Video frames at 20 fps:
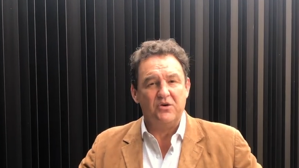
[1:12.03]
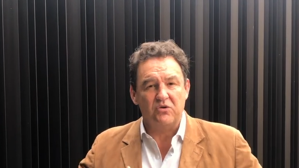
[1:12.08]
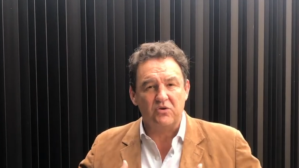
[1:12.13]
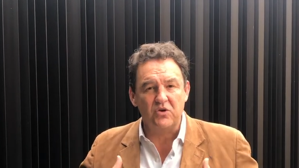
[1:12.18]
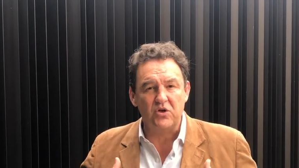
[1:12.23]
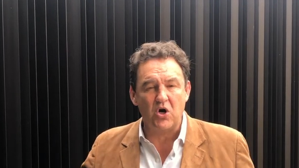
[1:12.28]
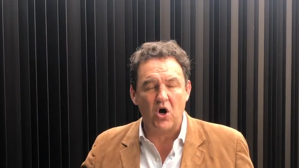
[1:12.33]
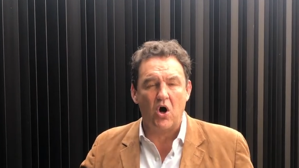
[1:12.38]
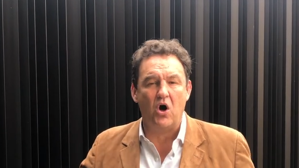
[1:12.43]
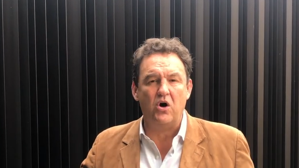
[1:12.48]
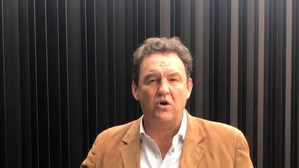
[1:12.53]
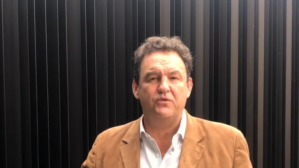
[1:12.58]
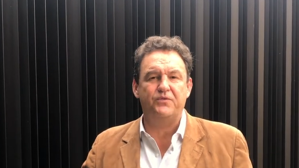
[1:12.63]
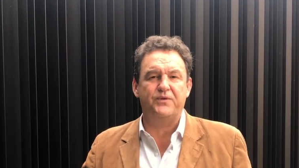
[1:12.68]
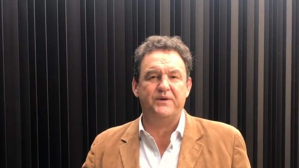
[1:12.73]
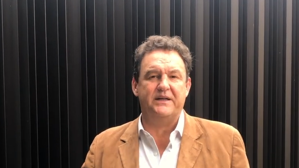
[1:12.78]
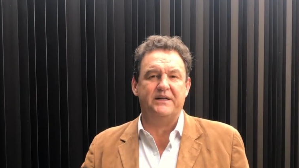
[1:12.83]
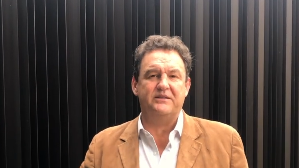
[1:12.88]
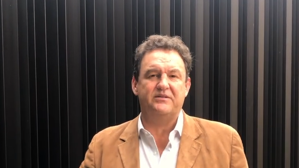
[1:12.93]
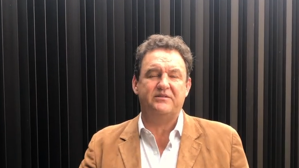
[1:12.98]
Your
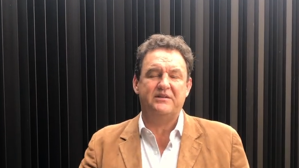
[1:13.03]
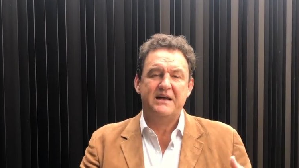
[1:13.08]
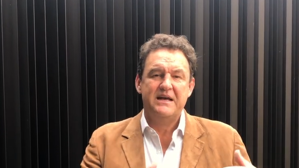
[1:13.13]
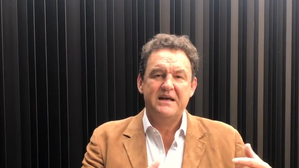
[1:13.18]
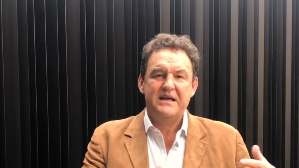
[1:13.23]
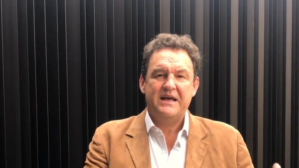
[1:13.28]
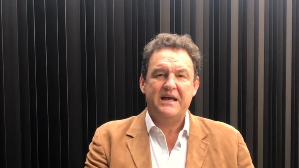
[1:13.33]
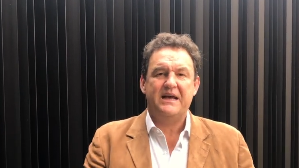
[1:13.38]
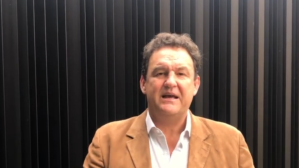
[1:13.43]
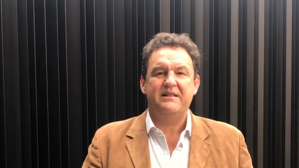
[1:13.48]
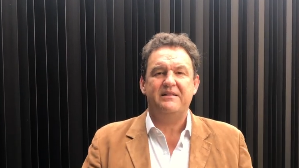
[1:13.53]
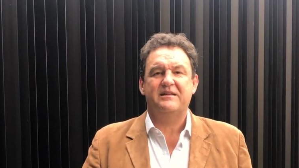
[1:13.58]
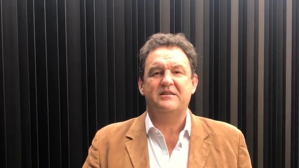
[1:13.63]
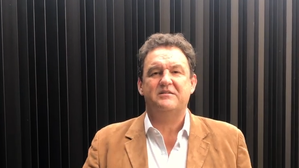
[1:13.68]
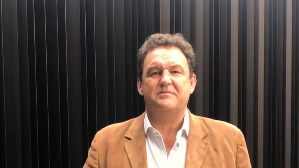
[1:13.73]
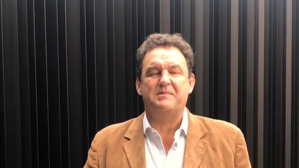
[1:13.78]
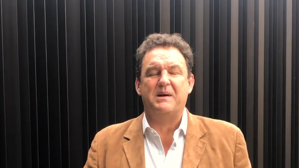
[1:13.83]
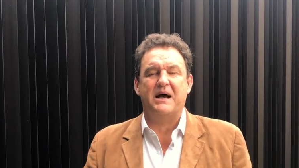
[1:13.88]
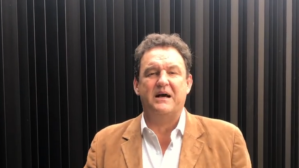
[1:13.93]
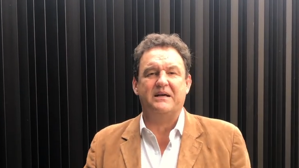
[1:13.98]
confidence in
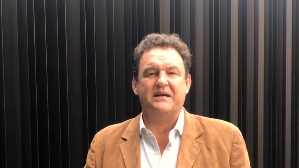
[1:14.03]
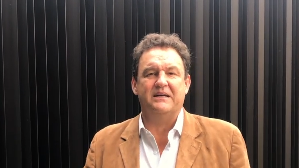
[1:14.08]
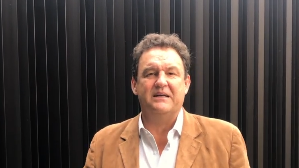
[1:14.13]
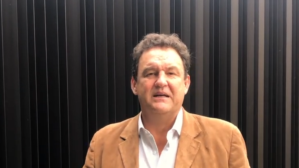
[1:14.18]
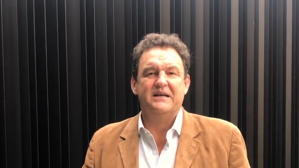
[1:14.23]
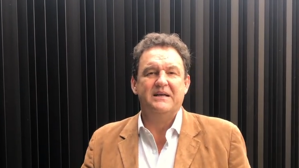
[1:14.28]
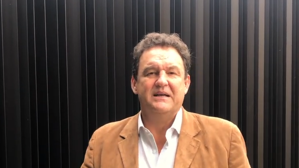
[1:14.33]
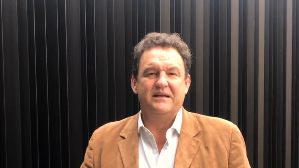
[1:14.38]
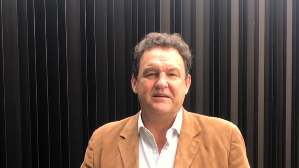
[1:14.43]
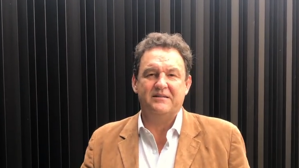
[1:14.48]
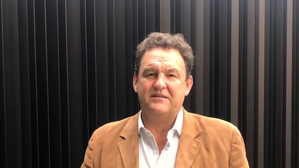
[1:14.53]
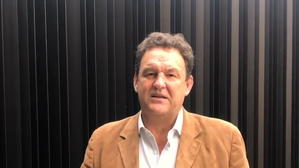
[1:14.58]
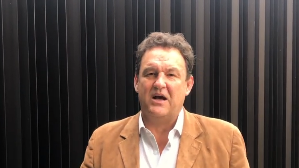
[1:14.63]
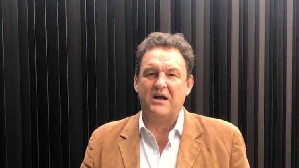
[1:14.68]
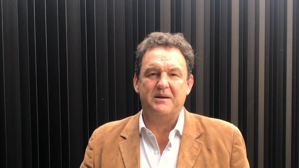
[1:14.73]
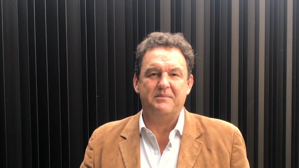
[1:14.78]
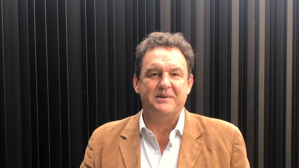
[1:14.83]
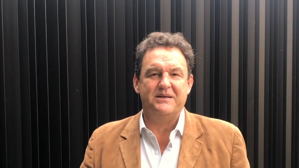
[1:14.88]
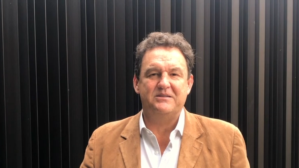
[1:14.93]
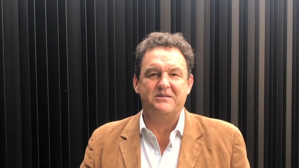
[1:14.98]
this market is
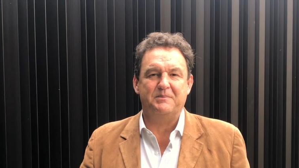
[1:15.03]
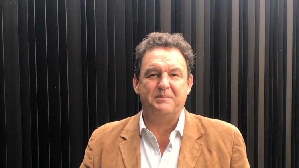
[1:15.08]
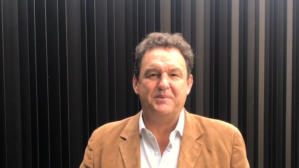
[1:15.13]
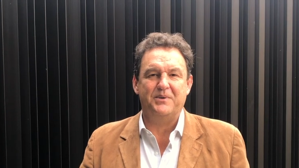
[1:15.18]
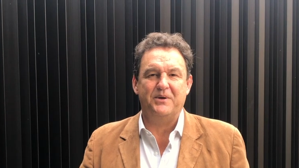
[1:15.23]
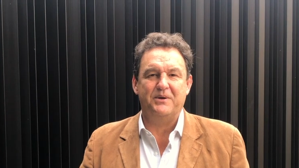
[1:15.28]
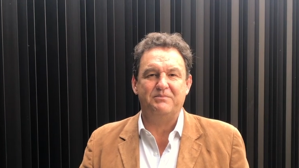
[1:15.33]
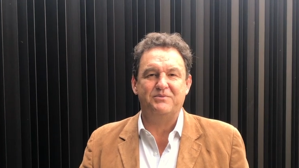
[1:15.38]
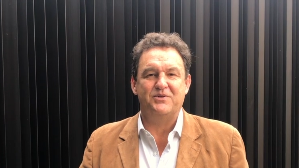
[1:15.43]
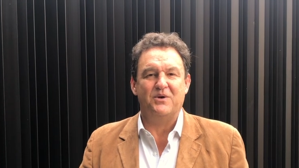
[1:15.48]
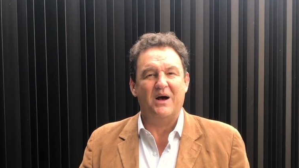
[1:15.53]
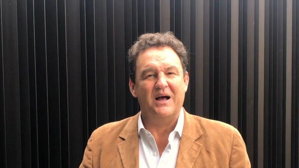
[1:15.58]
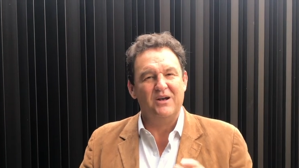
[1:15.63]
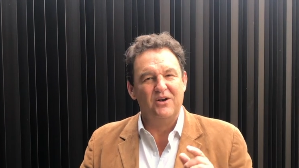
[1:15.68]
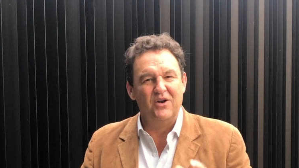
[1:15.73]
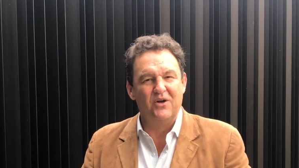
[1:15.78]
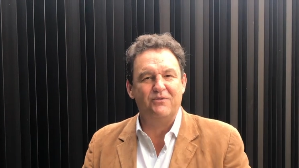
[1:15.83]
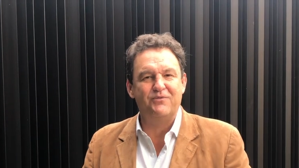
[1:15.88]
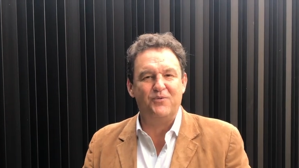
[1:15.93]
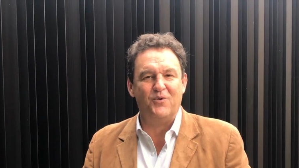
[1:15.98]
going to be superb. So I
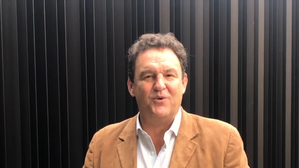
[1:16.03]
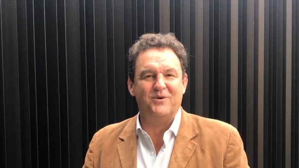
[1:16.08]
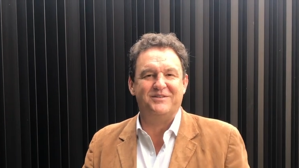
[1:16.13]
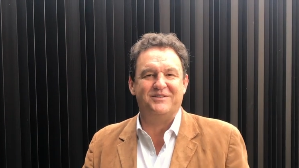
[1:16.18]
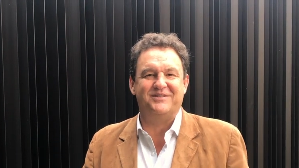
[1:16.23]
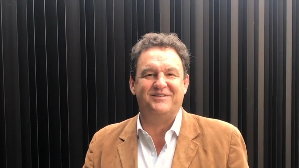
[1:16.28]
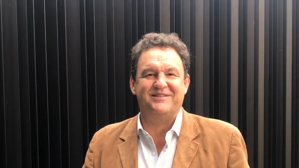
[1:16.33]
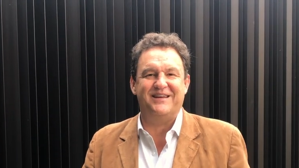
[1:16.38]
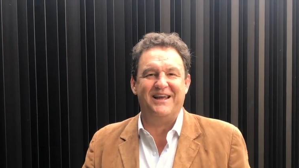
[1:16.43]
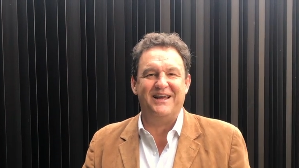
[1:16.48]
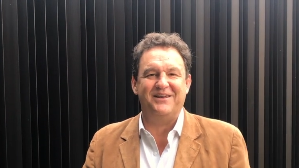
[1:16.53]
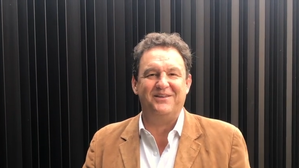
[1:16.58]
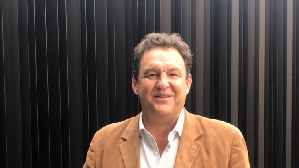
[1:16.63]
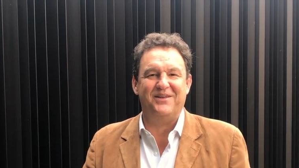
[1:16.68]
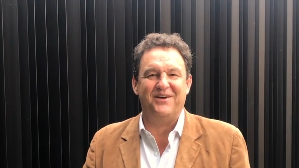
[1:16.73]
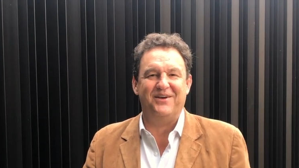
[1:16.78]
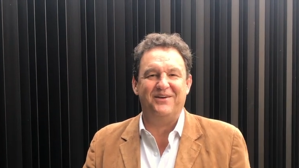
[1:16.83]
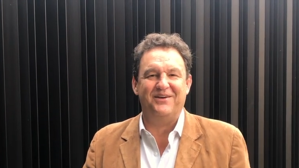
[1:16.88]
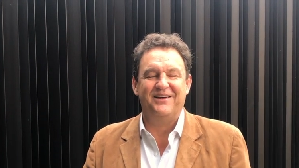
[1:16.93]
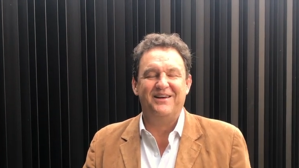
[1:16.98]
look forward to seeing you
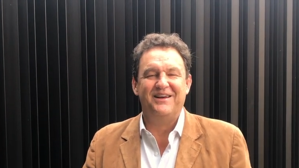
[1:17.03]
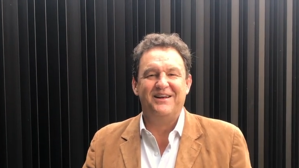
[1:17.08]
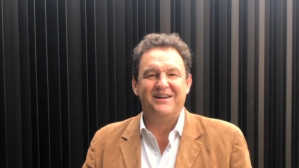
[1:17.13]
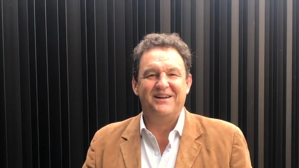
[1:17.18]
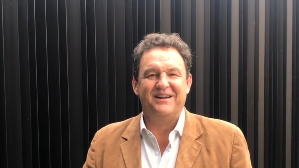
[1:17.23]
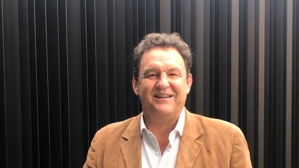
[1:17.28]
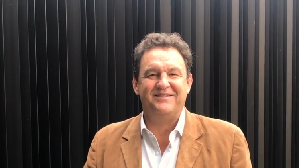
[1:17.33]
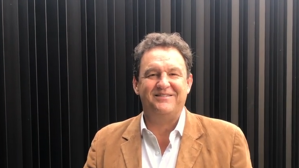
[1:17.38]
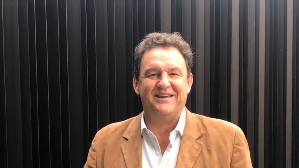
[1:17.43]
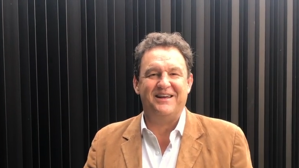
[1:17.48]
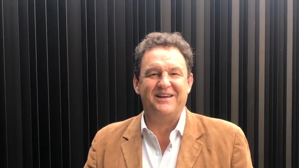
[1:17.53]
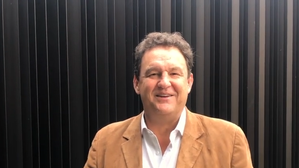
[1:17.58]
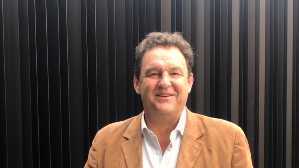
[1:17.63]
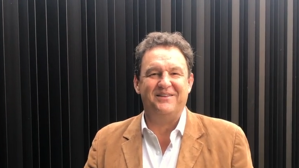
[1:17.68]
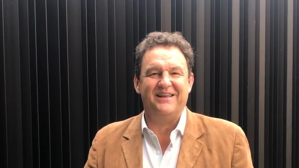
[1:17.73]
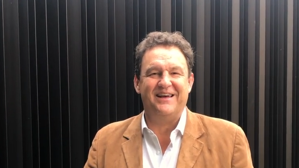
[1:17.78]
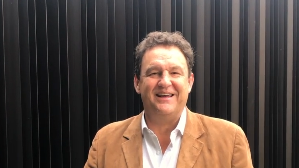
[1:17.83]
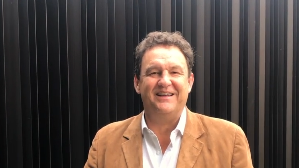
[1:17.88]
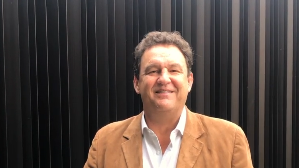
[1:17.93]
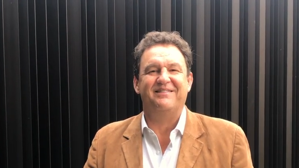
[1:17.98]

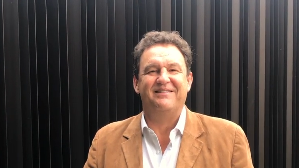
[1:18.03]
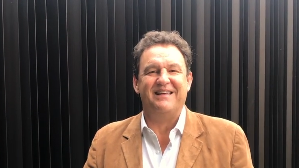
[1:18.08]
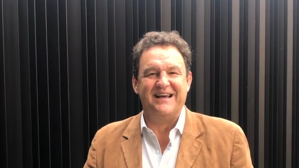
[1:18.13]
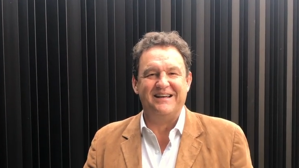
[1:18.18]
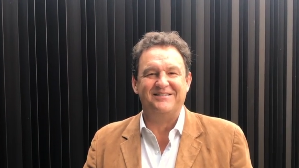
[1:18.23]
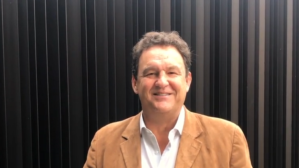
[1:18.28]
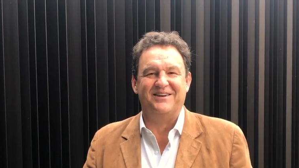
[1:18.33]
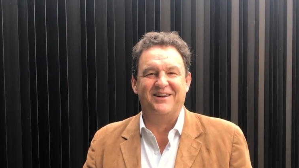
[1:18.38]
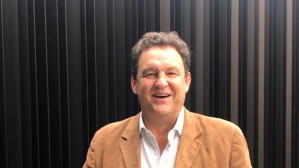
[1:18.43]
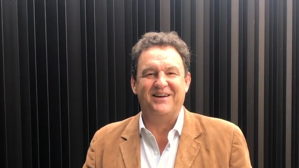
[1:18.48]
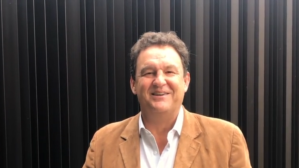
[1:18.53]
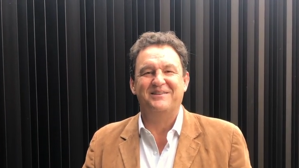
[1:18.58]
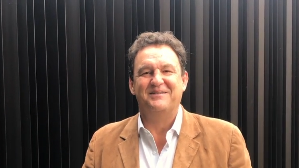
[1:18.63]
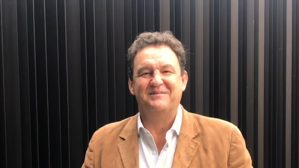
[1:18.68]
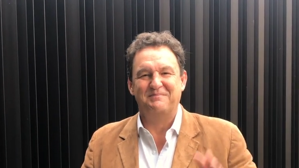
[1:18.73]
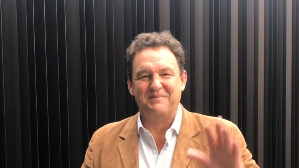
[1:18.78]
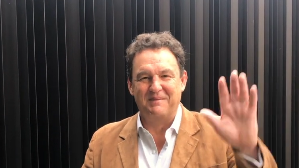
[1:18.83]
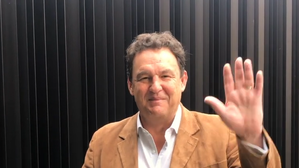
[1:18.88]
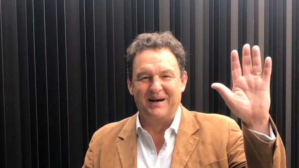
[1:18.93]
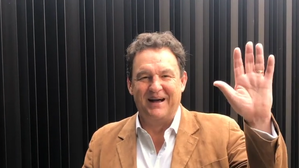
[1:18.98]
there. Thanks a lot.
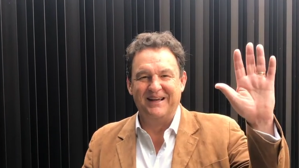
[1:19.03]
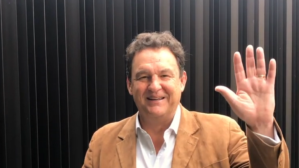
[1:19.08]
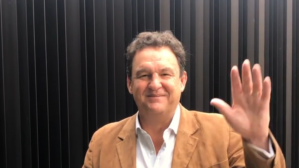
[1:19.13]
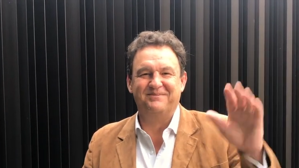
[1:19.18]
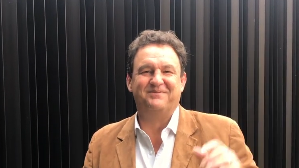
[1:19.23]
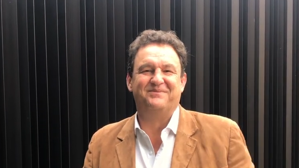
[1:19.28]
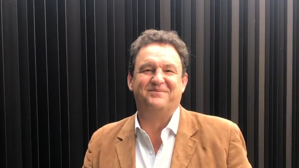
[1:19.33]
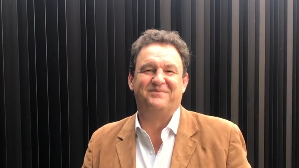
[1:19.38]
Bye-bye.